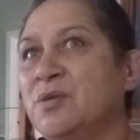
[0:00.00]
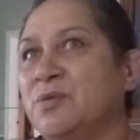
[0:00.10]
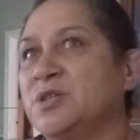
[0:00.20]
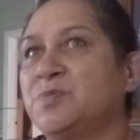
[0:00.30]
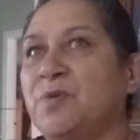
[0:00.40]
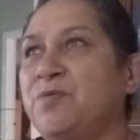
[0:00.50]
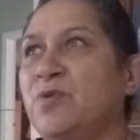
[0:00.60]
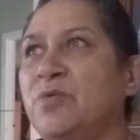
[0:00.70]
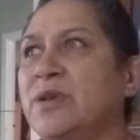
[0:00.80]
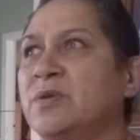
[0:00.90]
Whereas
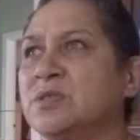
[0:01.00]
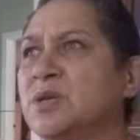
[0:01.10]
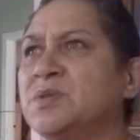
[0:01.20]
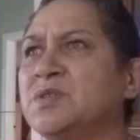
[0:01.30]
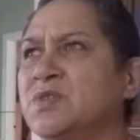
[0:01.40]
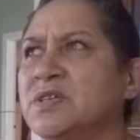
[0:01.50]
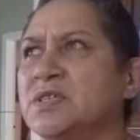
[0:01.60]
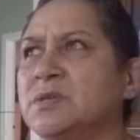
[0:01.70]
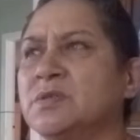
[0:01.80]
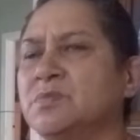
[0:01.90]
before, when he was on the streets,
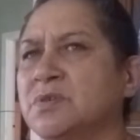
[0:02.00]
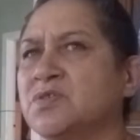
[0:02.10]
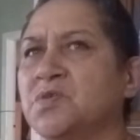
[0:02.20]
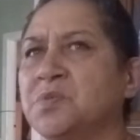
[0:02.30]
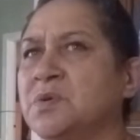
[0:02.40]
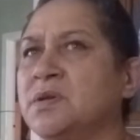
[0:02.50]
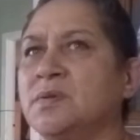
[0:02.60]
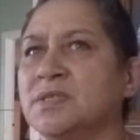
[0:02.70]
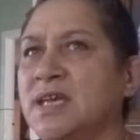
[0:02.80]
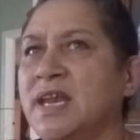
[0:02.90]
he was miserable, he
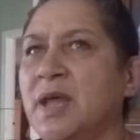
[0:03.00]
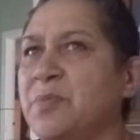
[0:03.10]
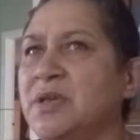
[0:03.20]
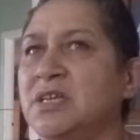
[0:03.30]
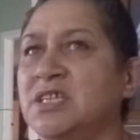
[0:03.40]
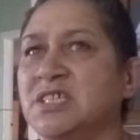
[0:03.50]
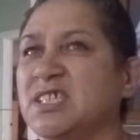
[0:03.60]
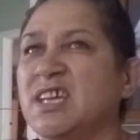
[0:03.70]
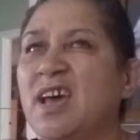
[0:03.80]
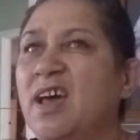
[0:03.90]
was unhappy, and he just
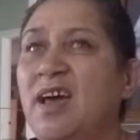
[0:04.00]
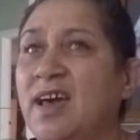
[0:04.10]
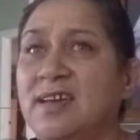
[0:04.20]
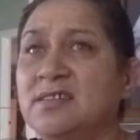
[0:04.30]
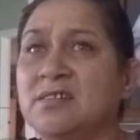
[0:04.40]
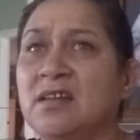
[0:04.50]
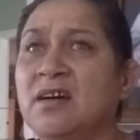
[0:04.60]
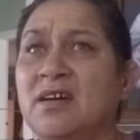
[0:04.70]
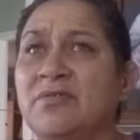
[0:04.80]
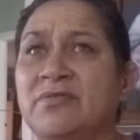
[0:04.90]
hated
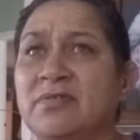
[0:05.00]
life.